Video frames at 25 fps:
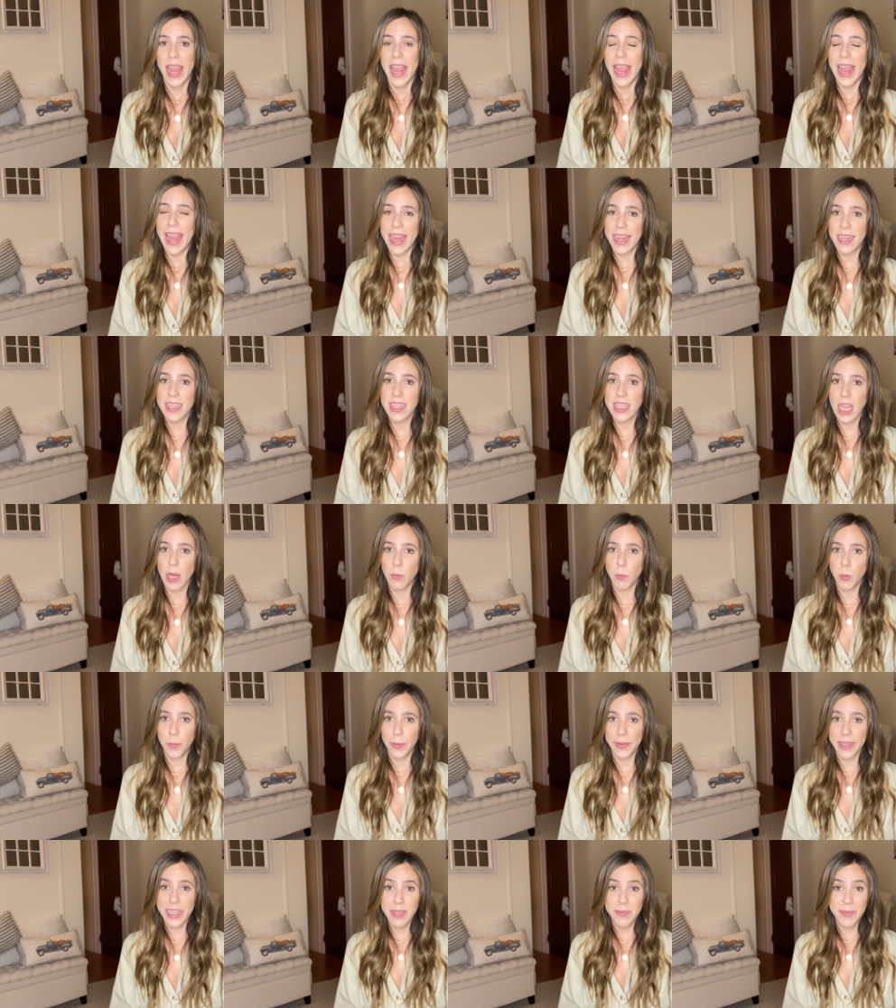enzyme
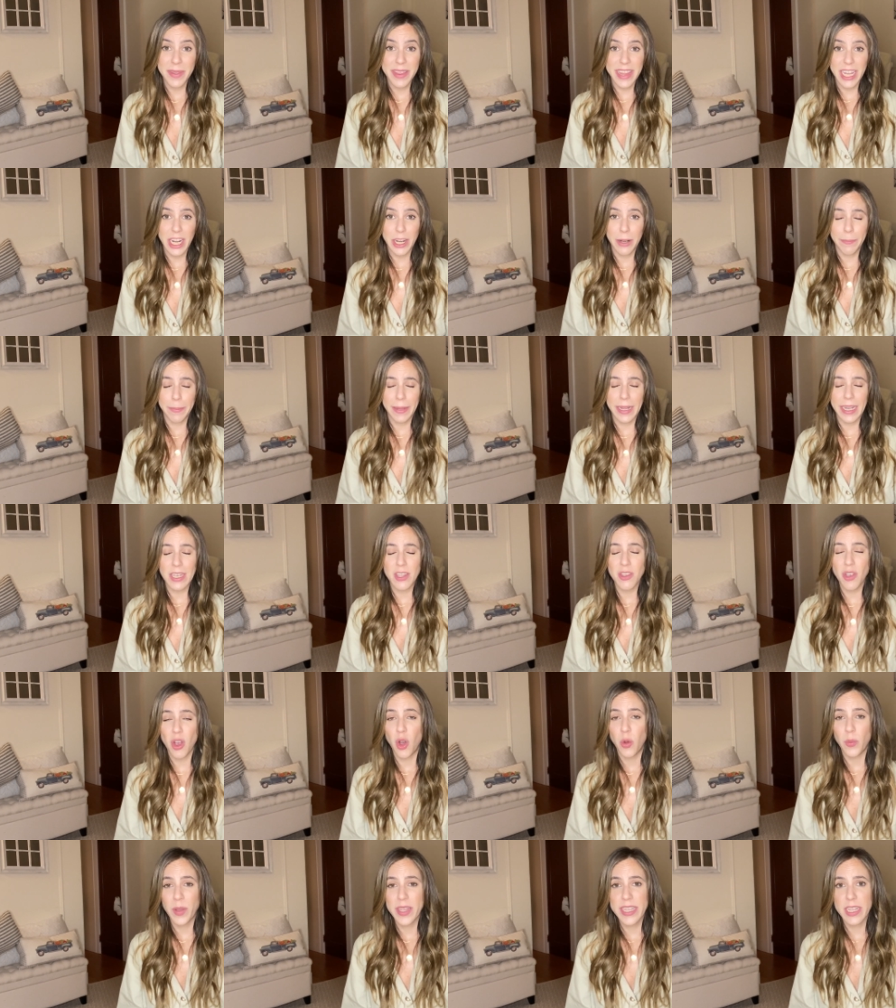replacement therapy is
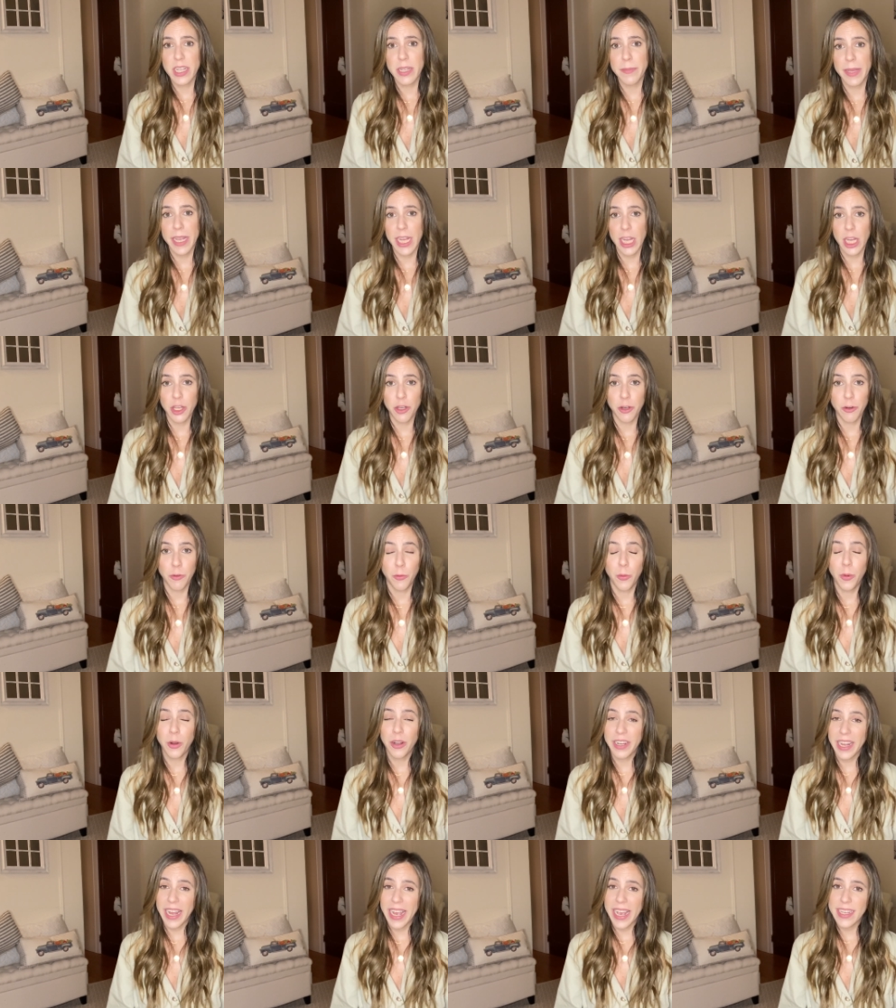always going to be in your
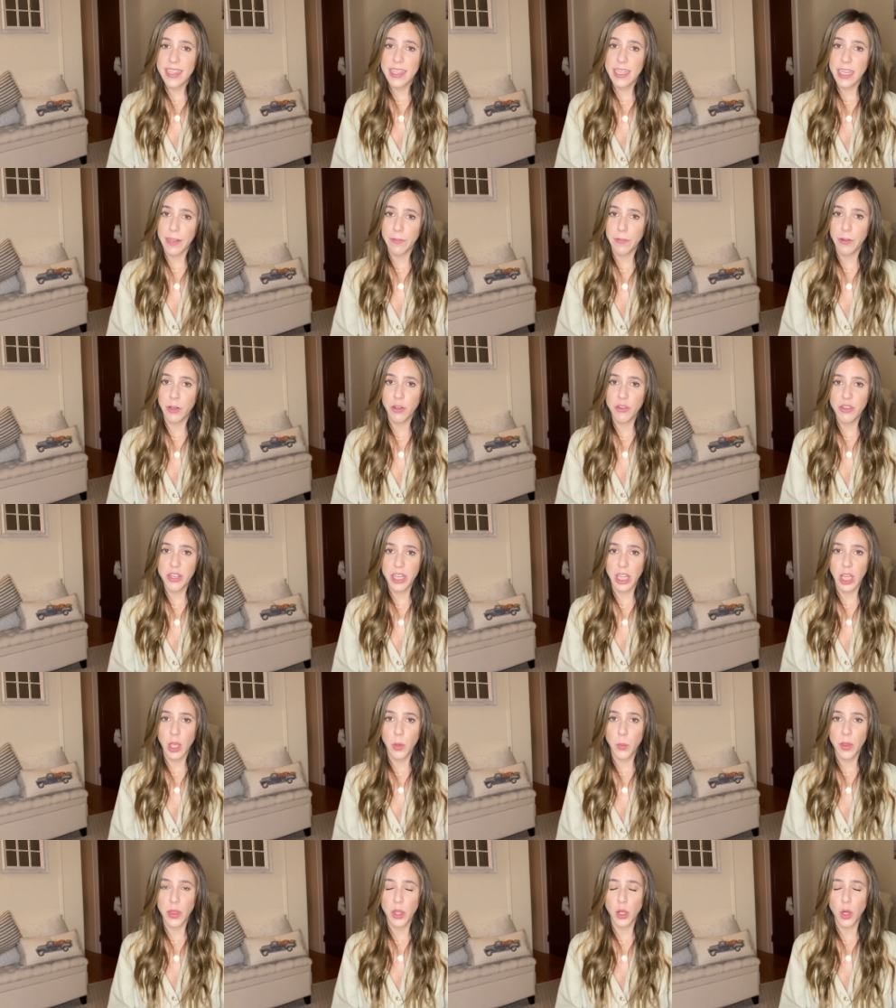forecast if you're
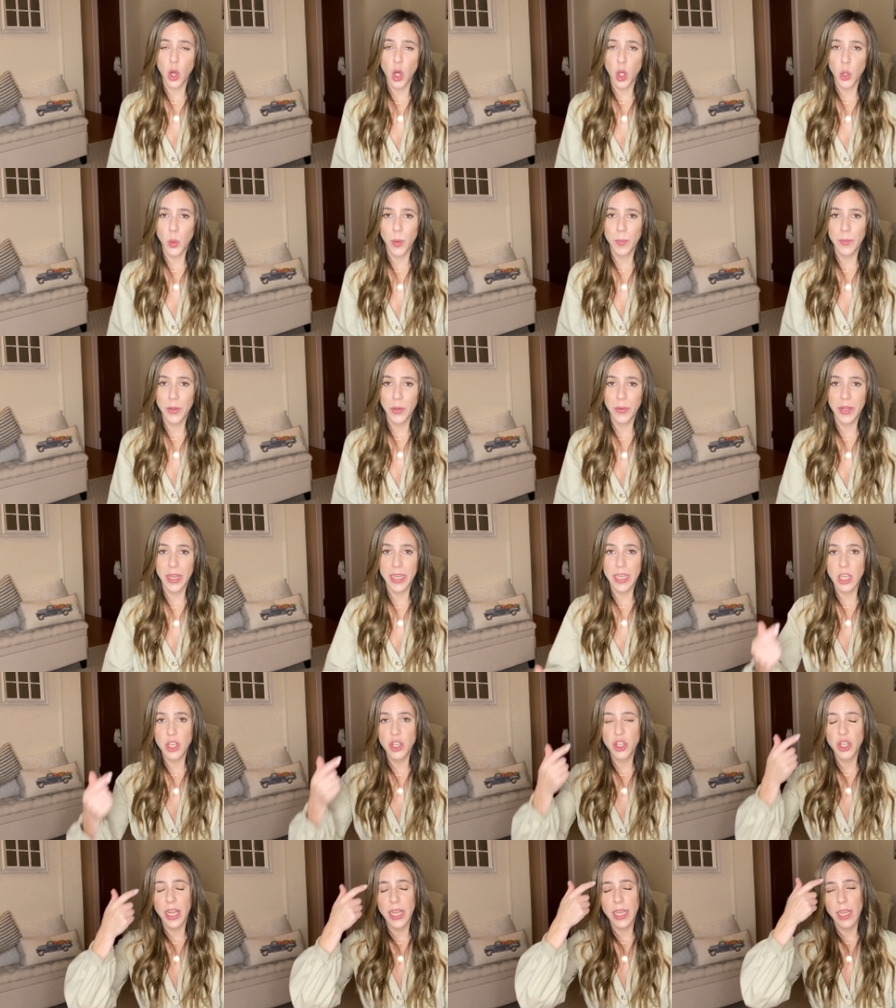dealing with an autoimmune
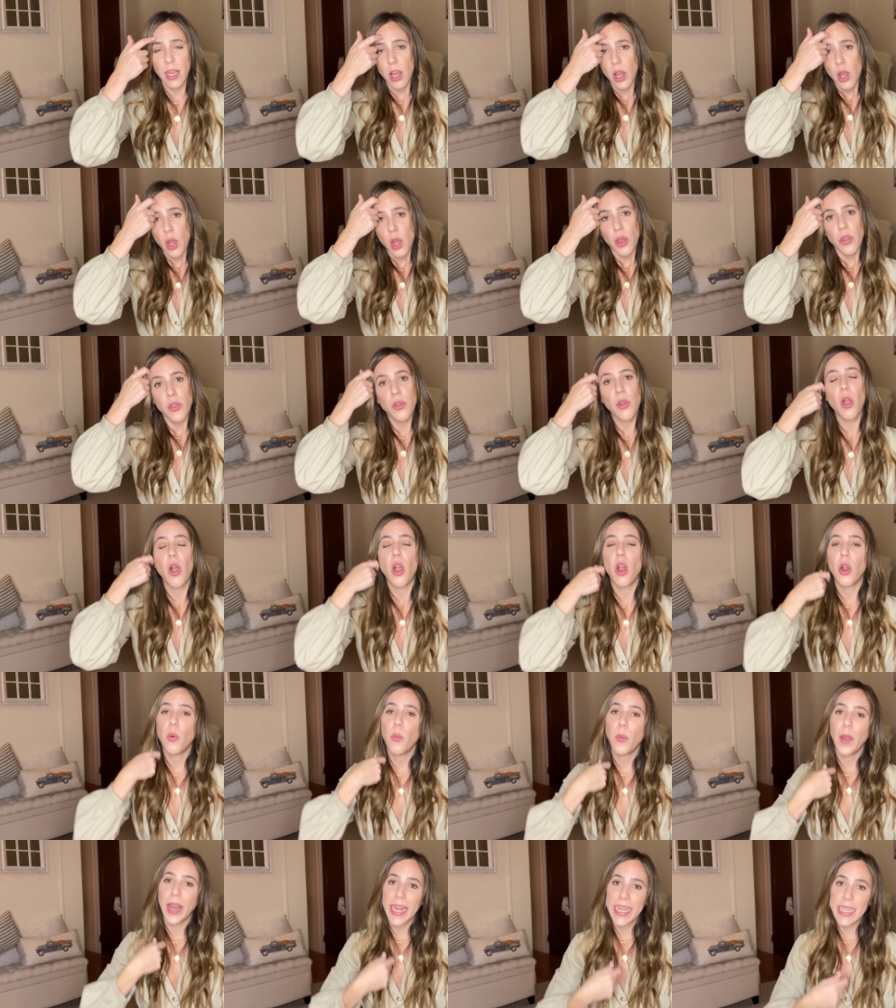condition. There
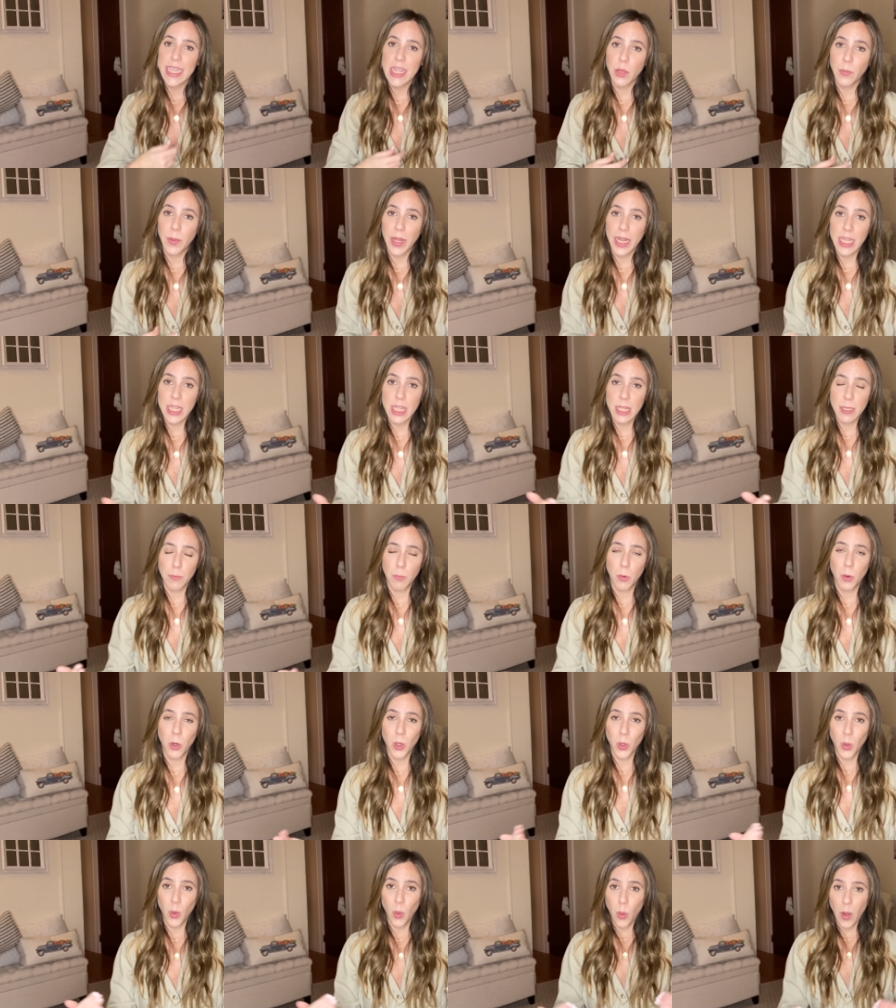are ways that we can
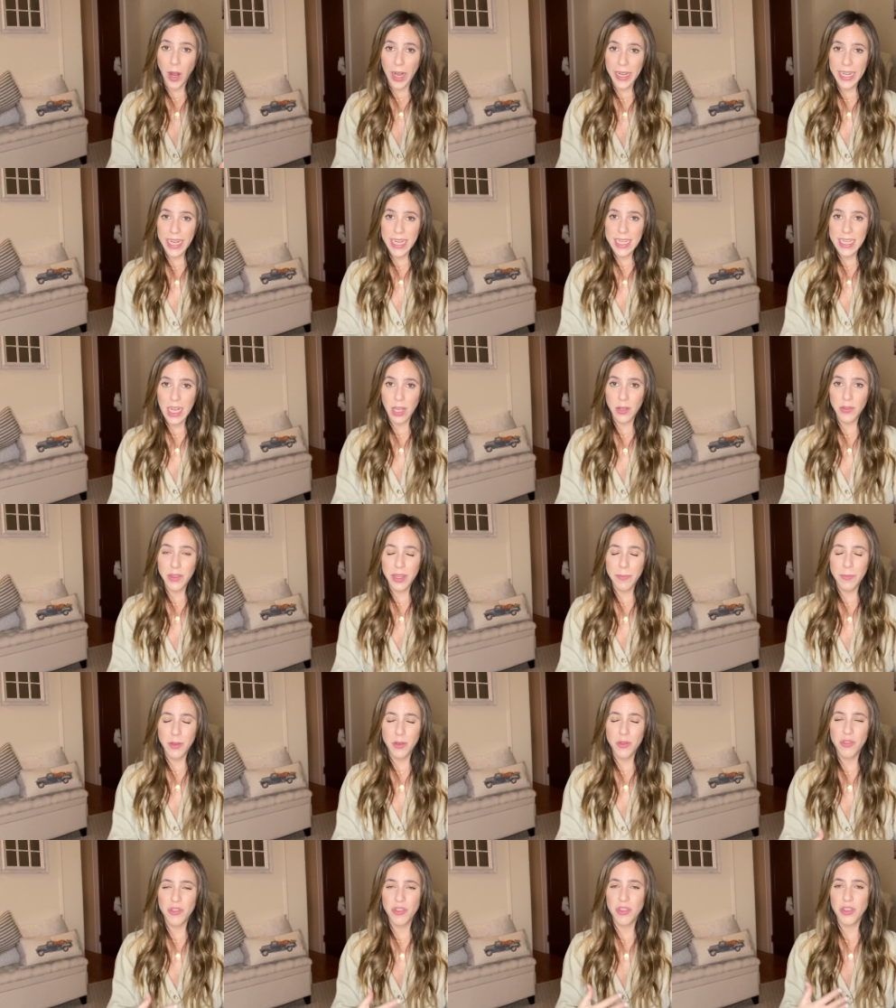support quieting down the
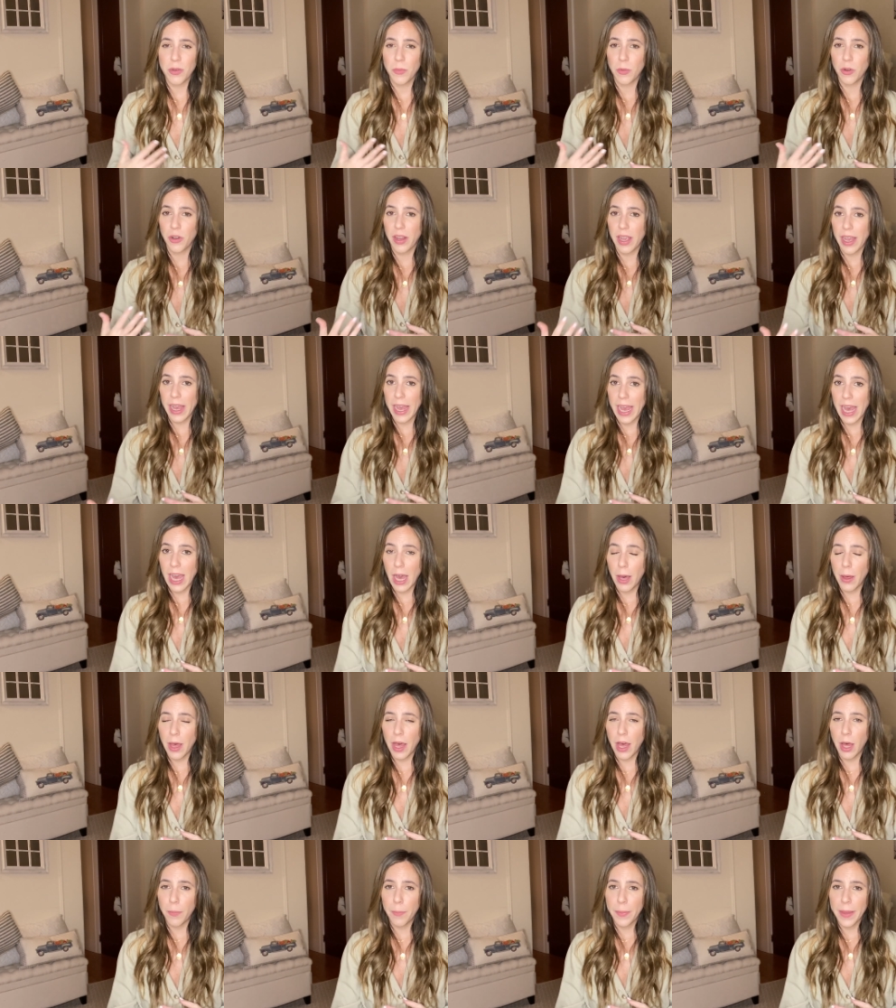immune system or
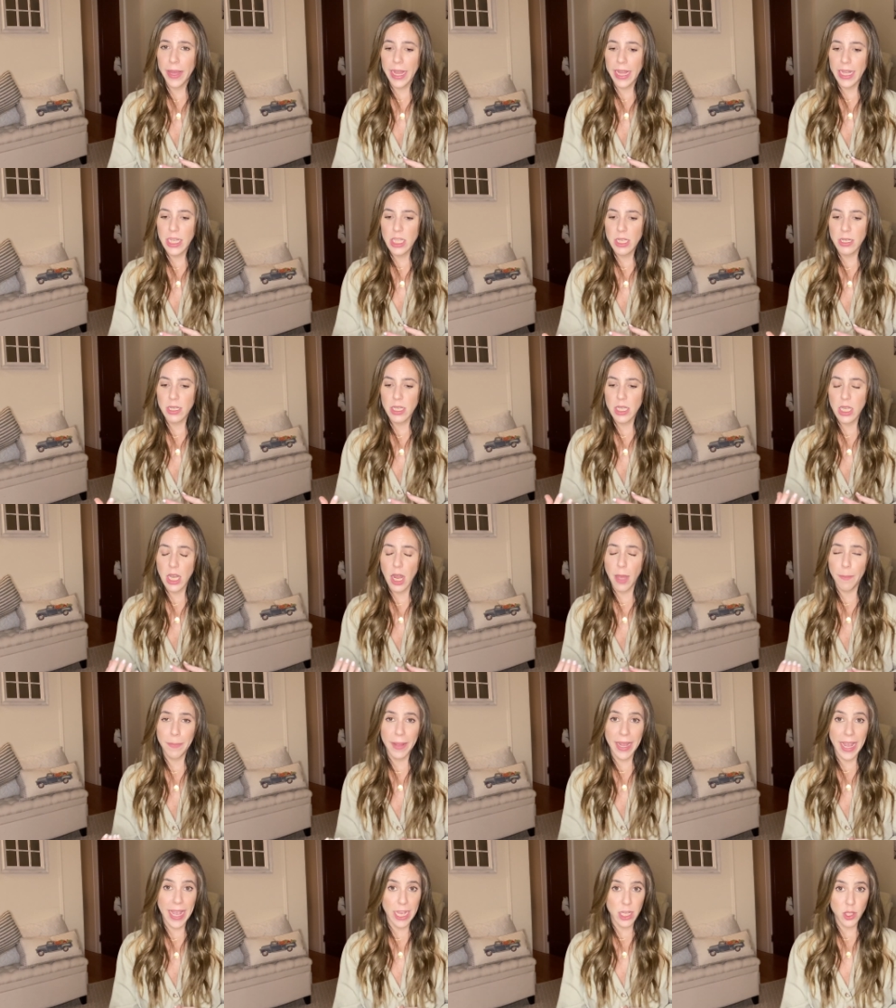helping it to not
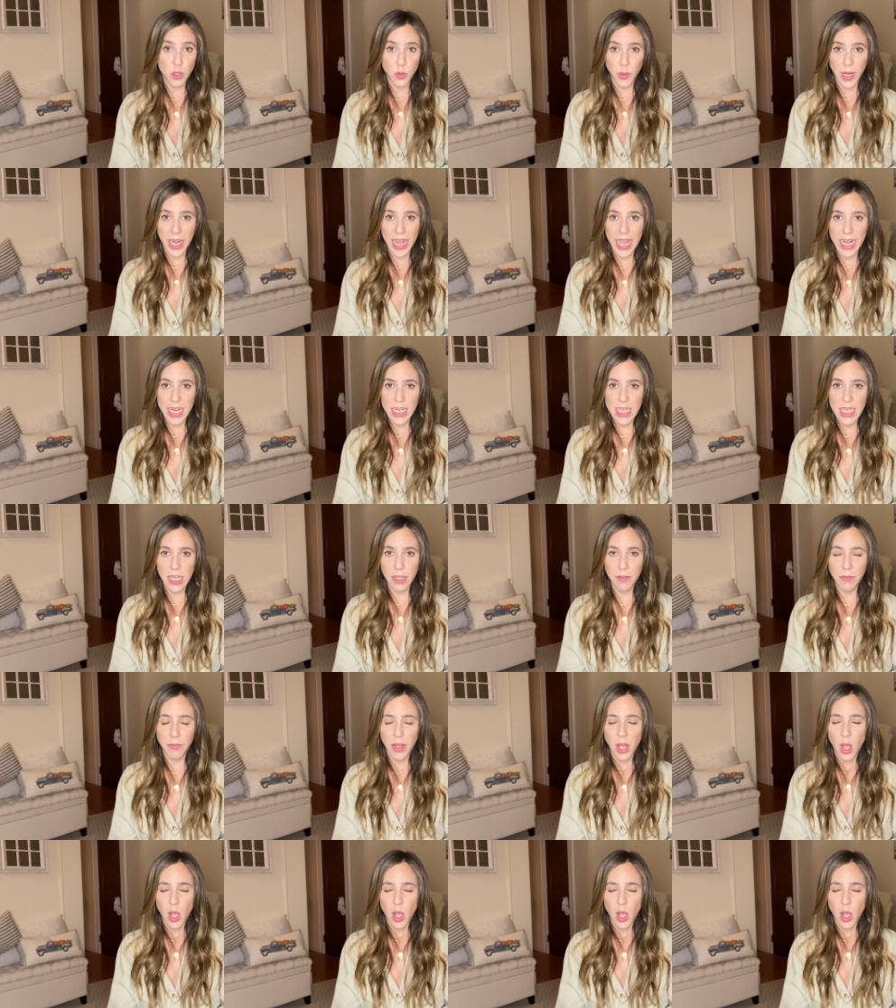be as reactive